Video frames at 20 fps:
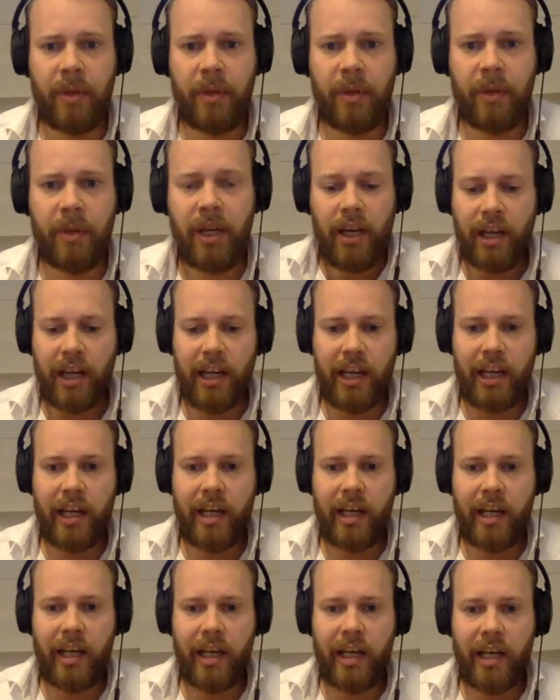the meetup.
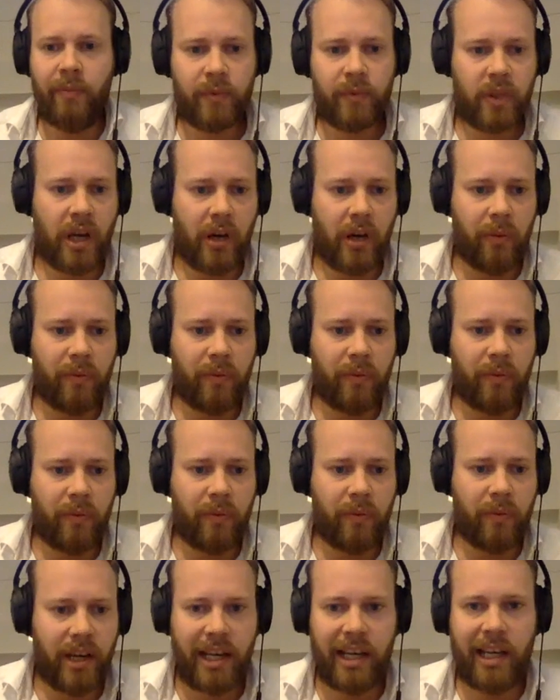
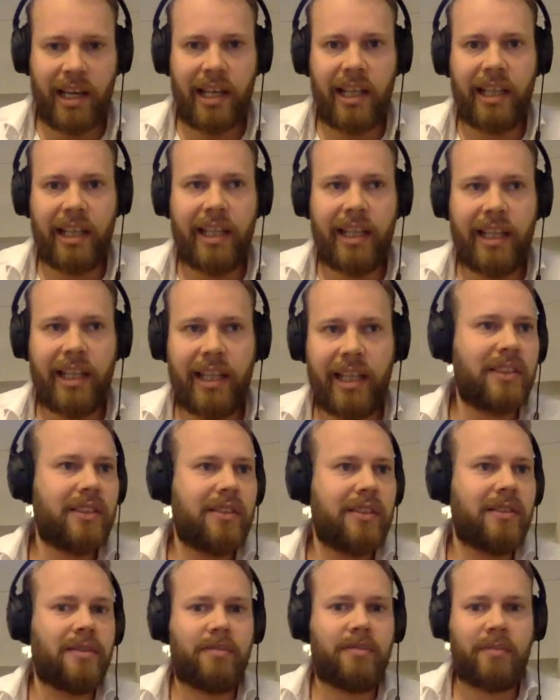So
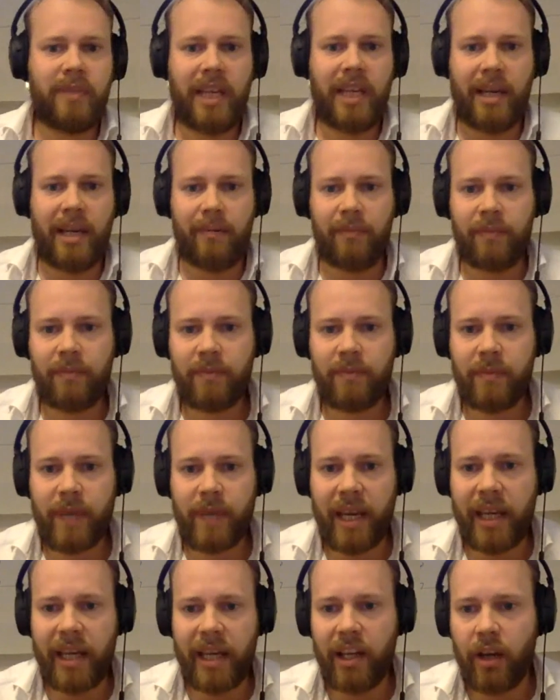let's
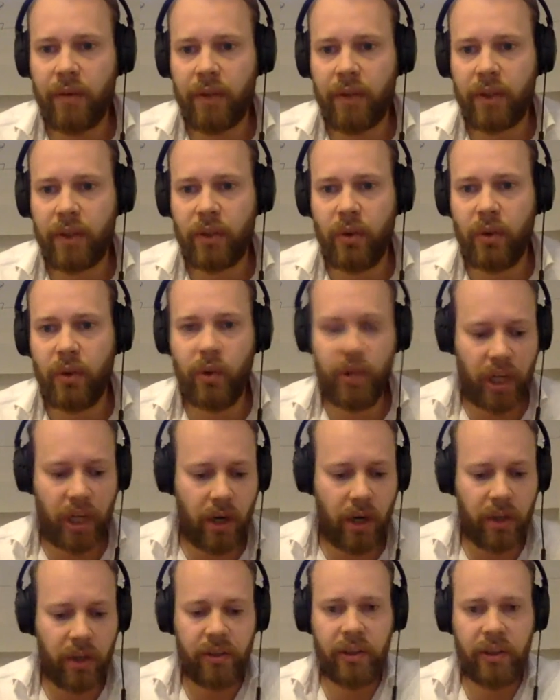take it over
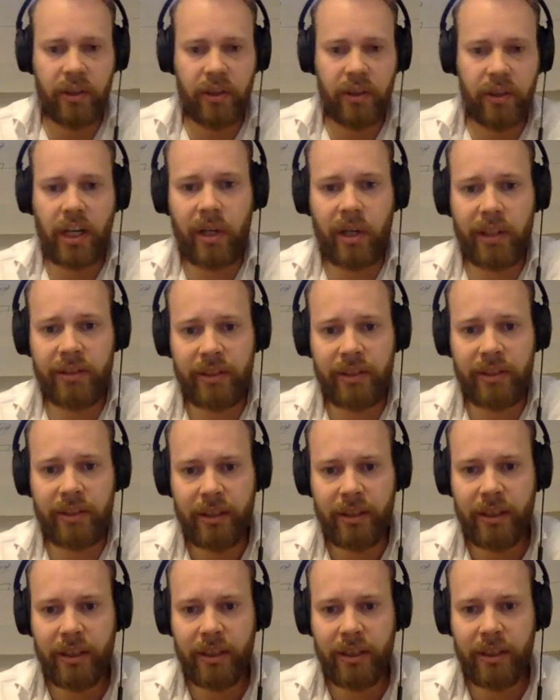to Johan.
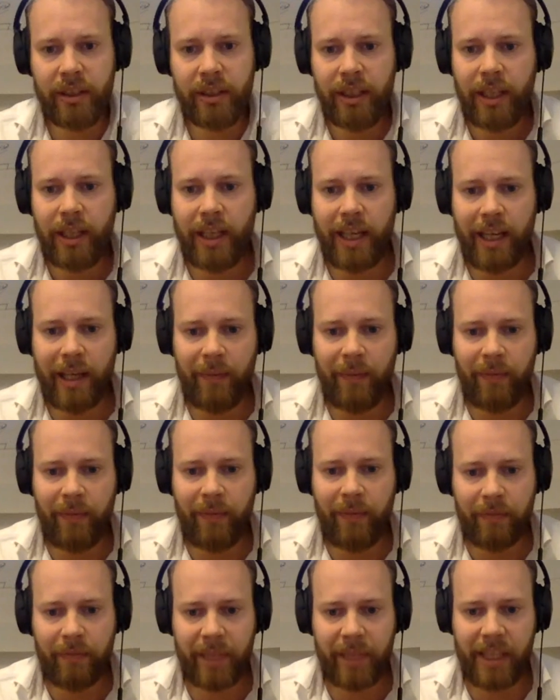Johan,
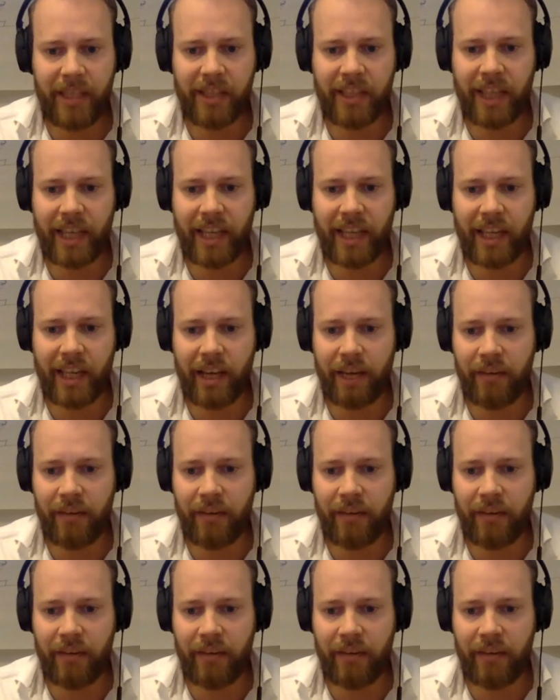please